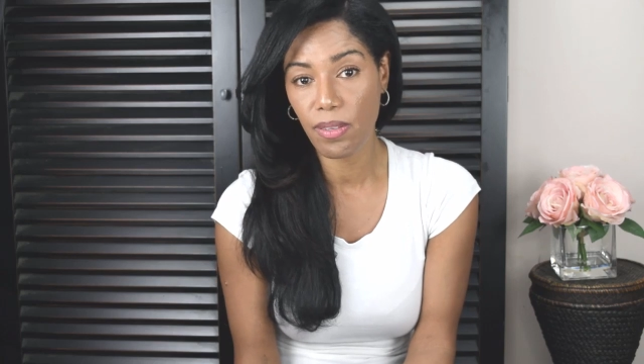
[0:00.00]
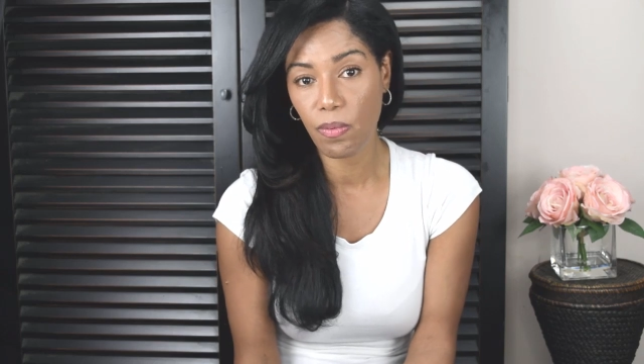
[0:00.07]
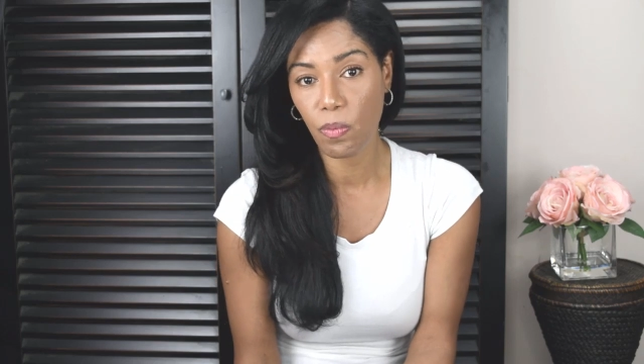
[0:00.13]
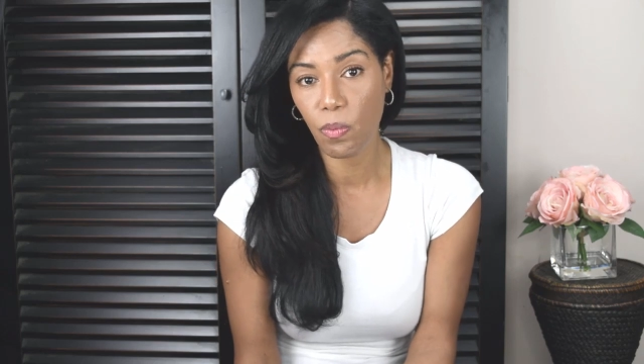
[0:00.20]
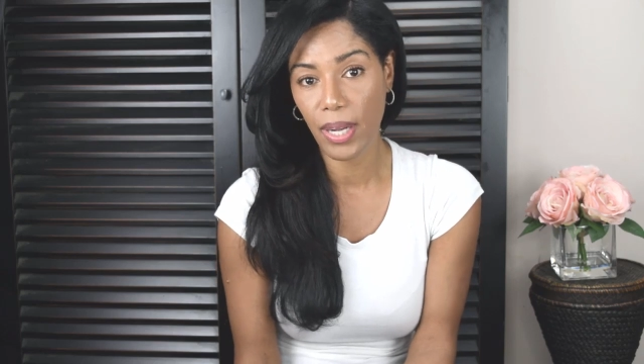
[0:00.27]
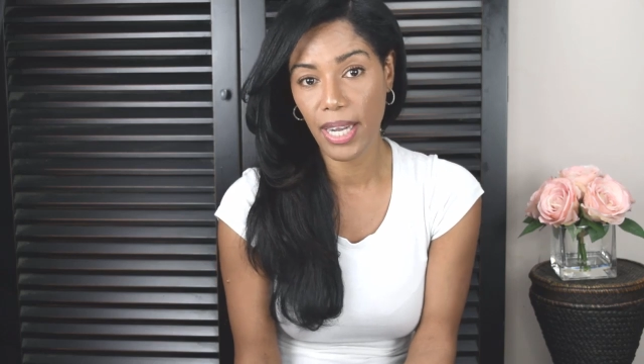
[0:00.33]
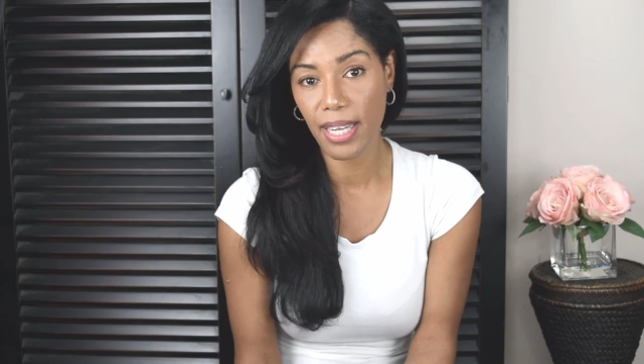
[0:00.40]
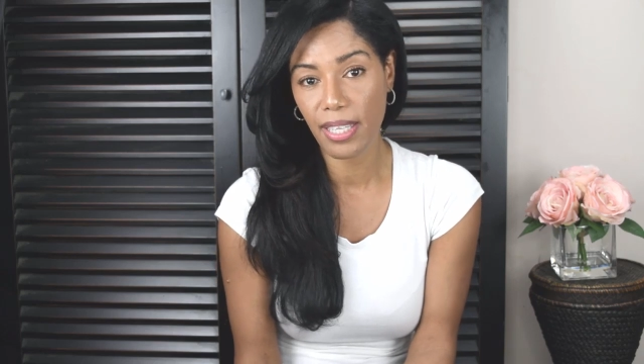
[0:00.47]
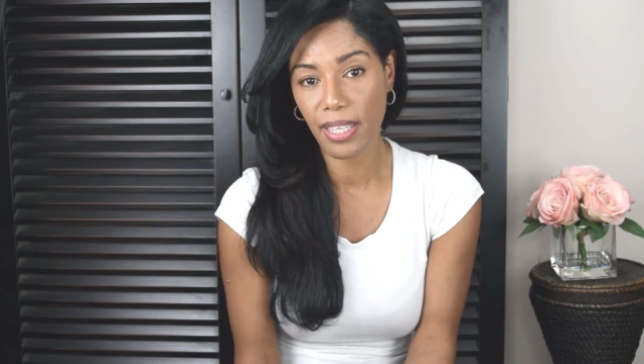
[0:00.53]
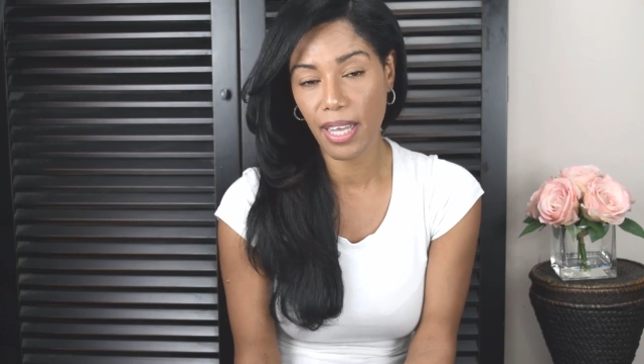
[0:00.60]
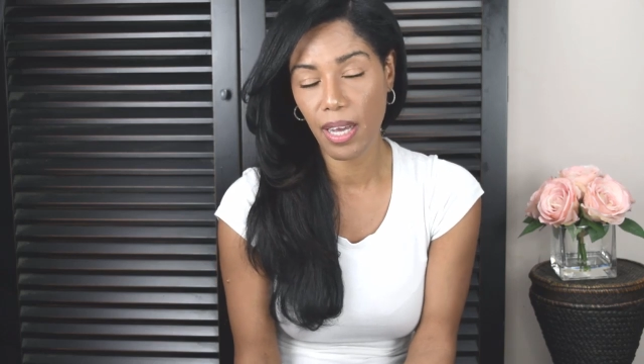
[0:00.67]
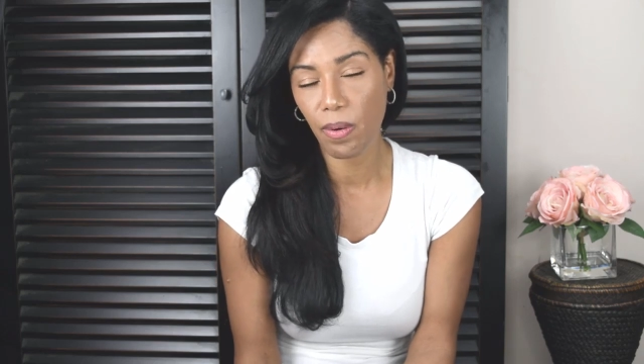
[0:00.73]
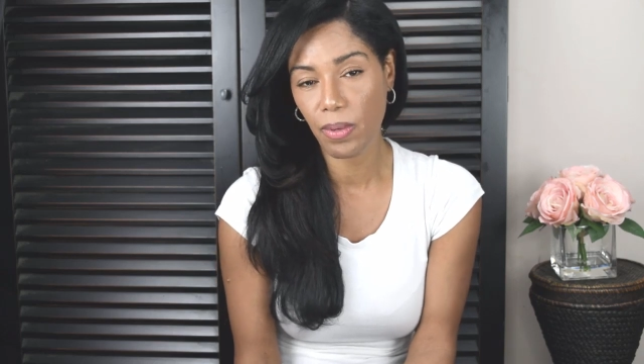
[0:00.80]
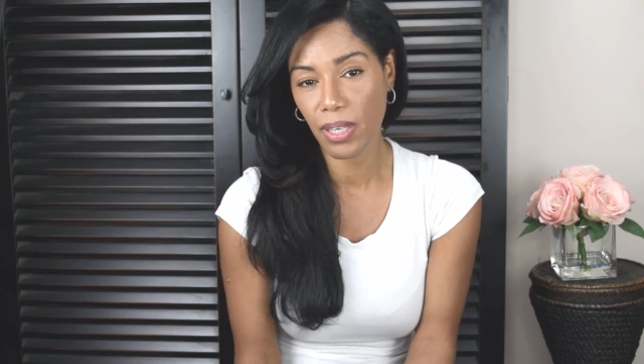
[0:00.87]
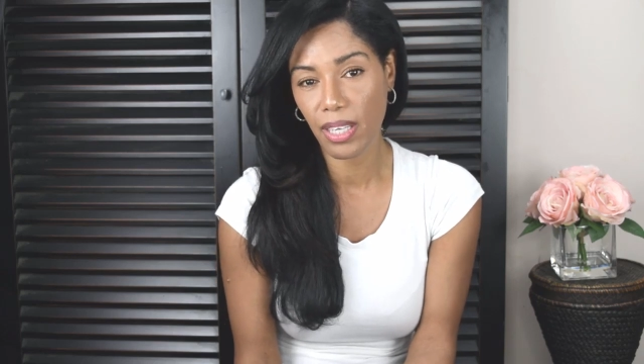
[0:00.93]
some ways
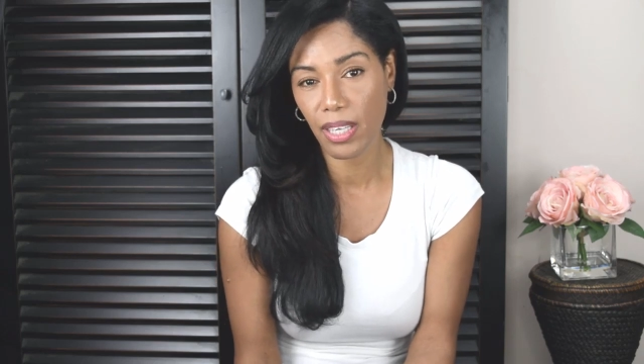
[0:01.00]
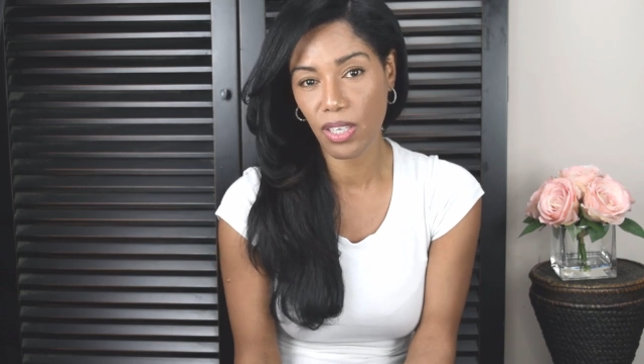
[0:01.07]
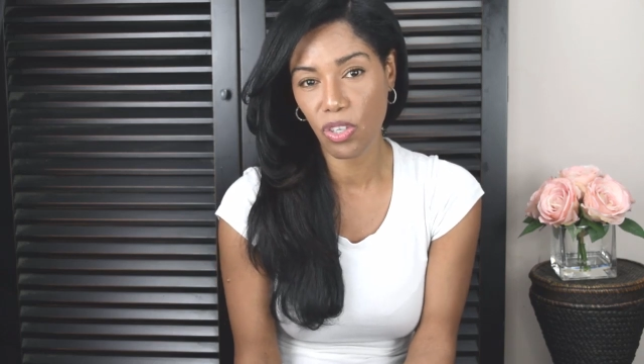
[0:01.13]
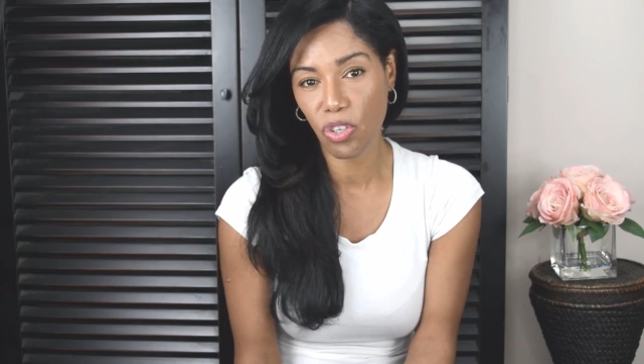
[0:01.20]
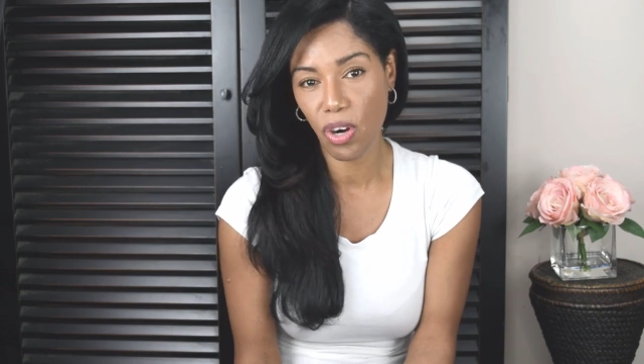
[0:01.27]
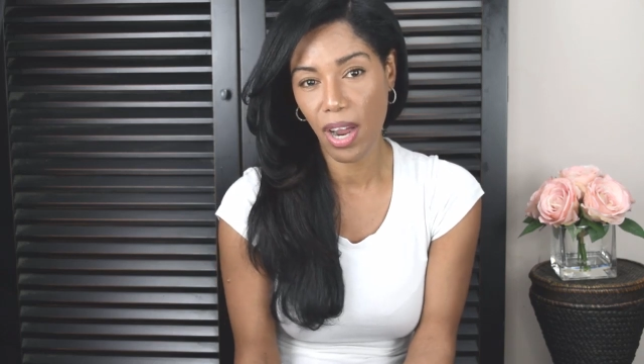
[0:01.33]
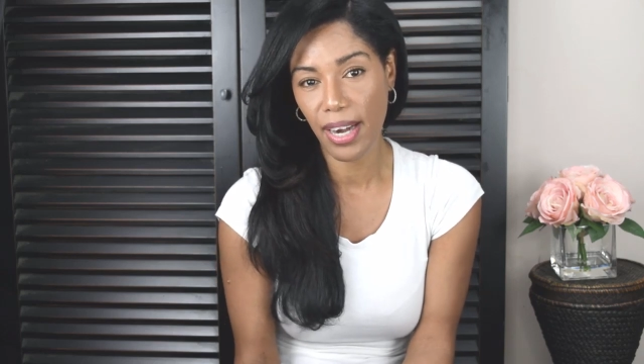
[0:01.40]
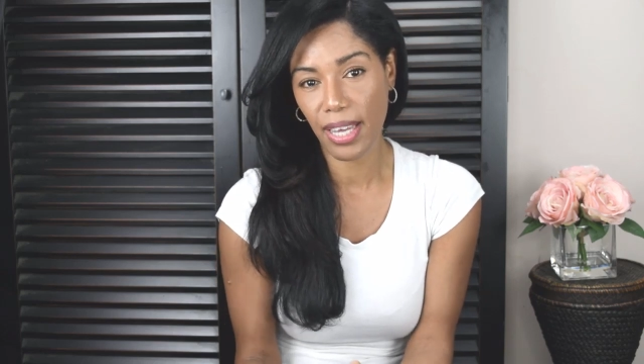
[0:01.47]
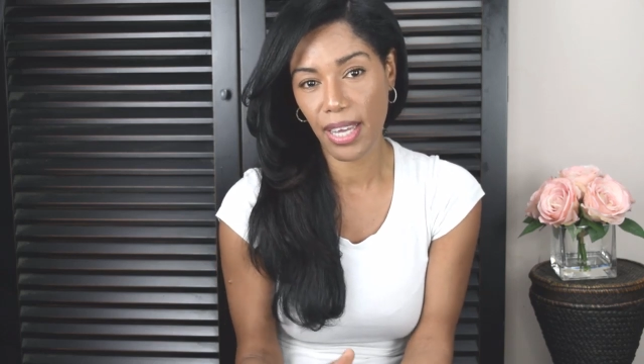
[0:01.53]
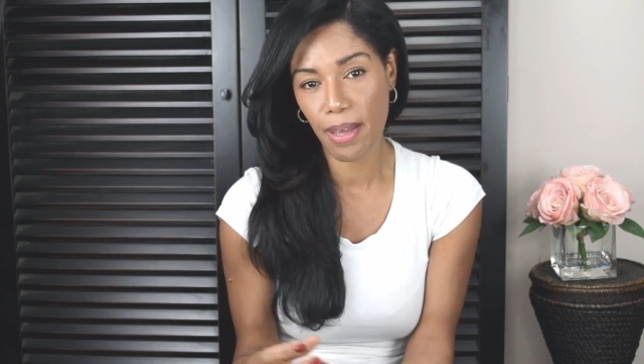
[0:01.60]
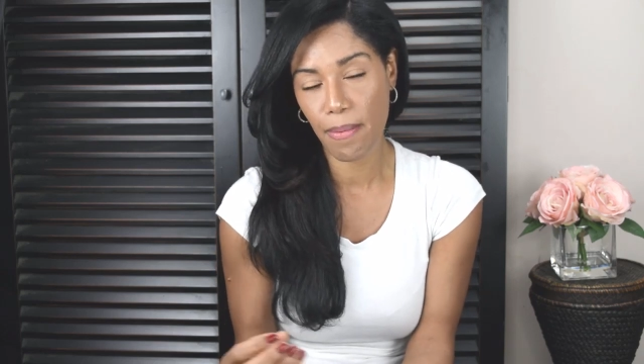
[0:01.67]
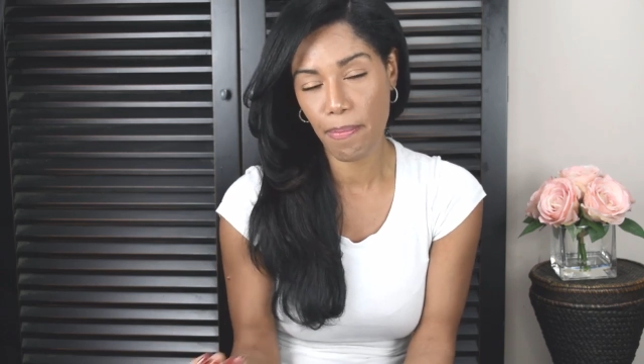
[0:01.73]
that we can try to